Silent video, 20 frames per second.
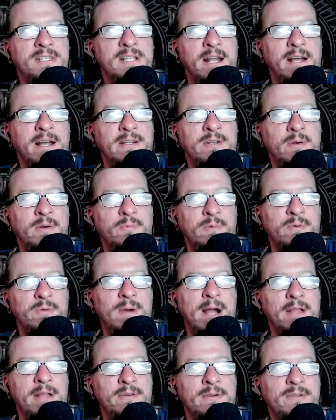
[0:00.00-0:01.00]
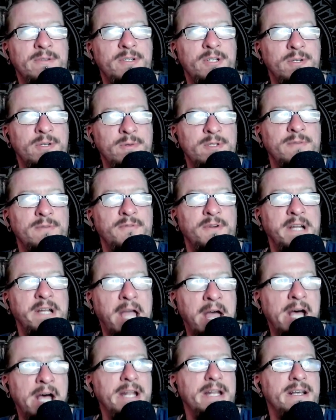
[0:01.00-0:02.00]
that I d- would rather choose to
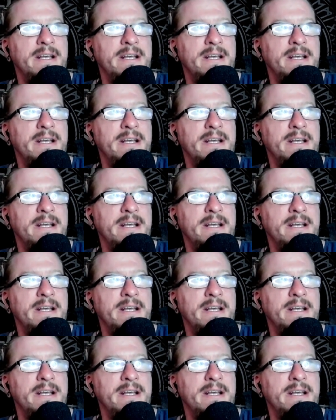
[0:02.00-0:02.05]
forget.